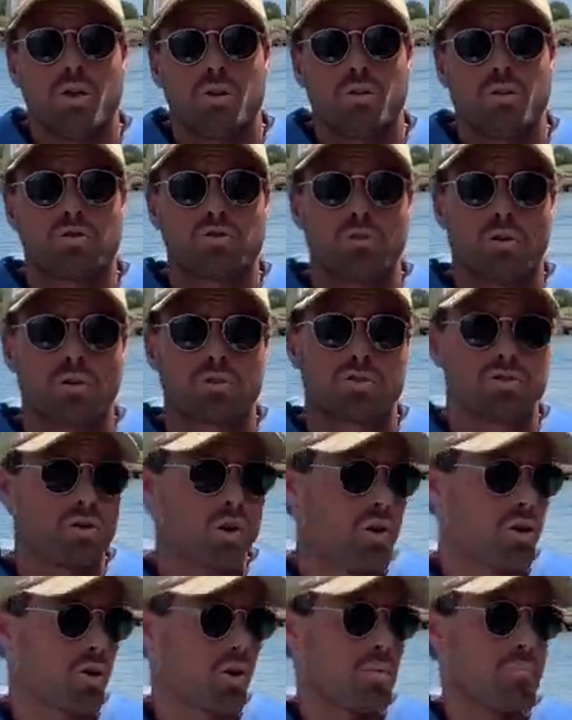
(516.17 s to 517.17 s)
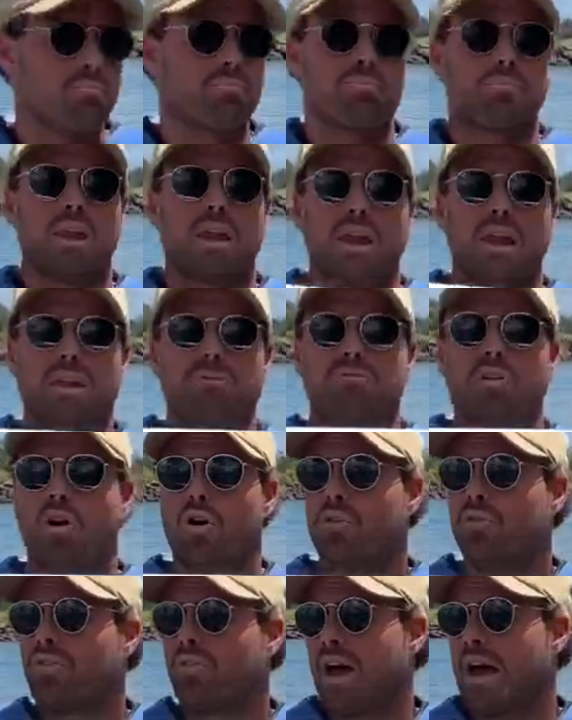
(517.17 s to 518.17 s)
The draw stroke
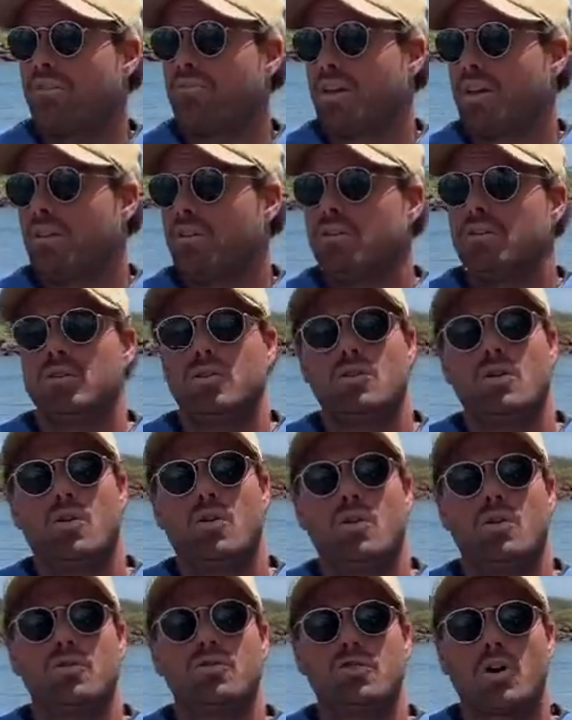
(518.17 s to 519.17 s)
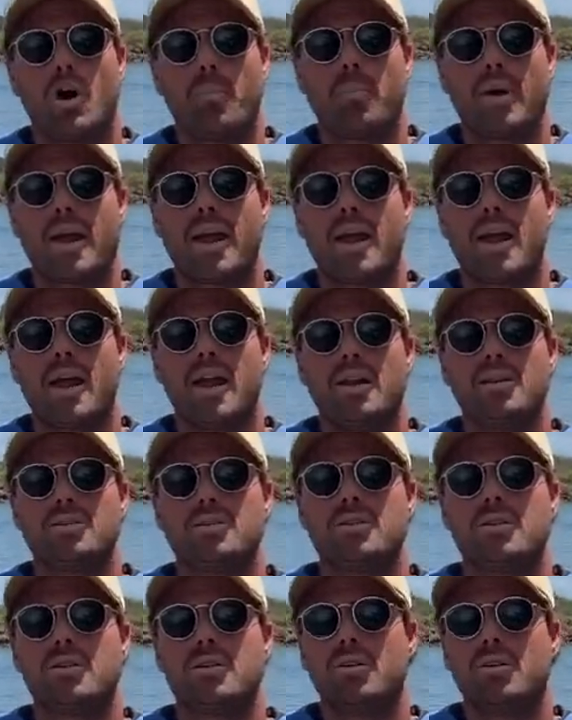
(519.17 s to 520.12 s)
involves having your top hand